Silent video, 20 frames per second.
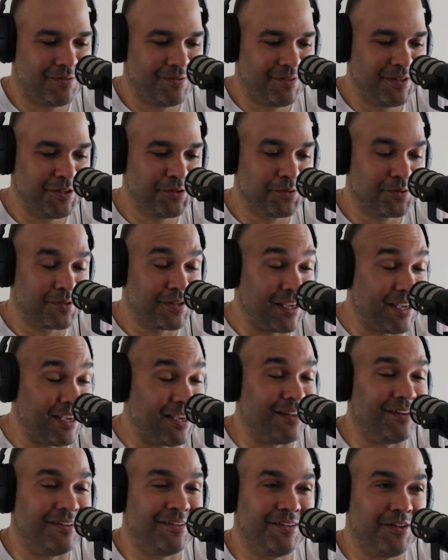this was
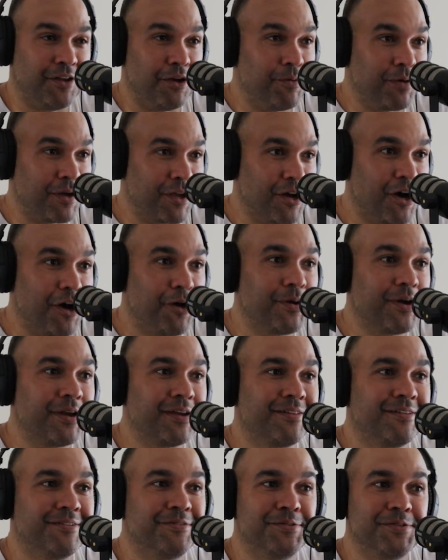it. You were
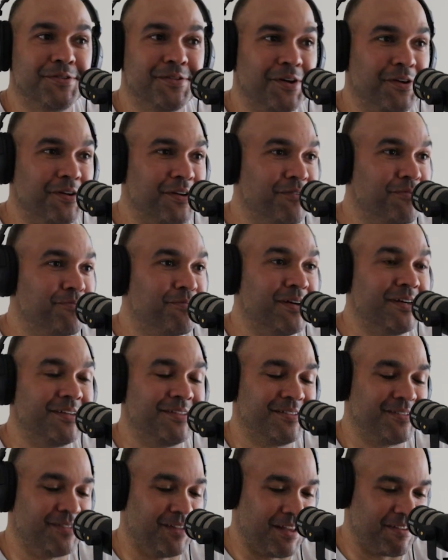going, there was no if
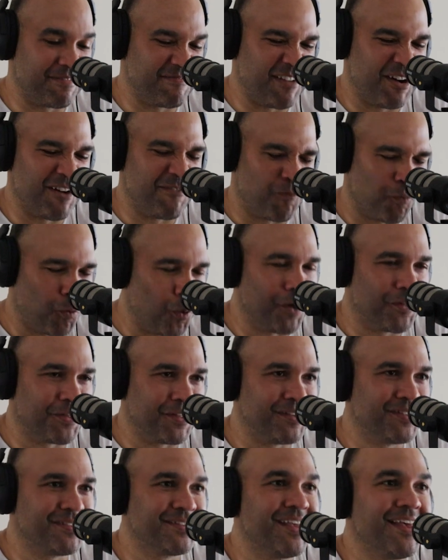buts, I want
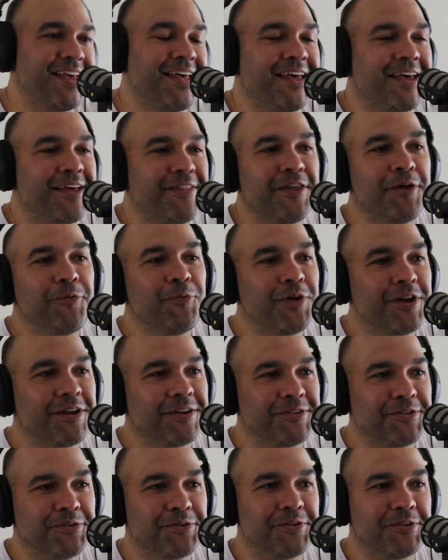this. And then when
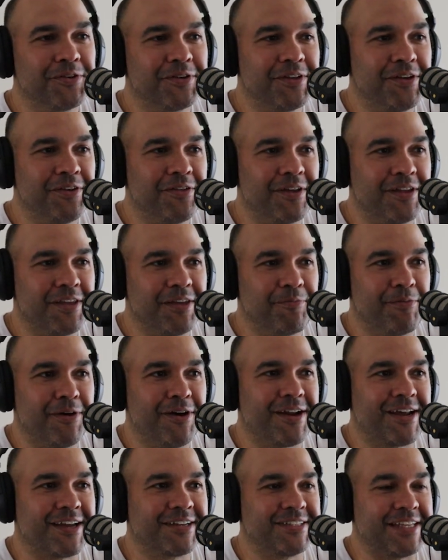it dawned on you that you
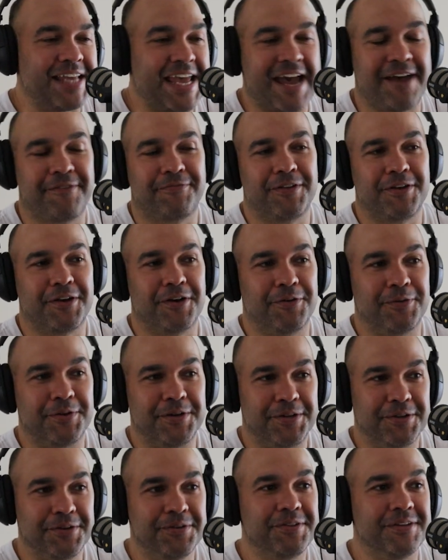might actually have to go and
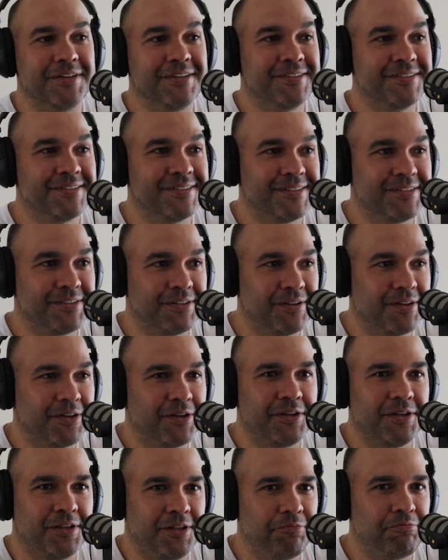do this,
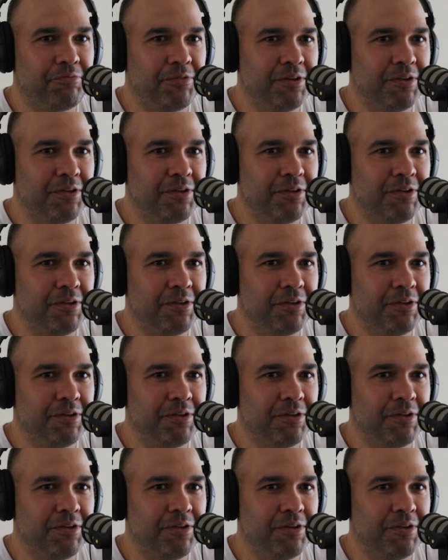you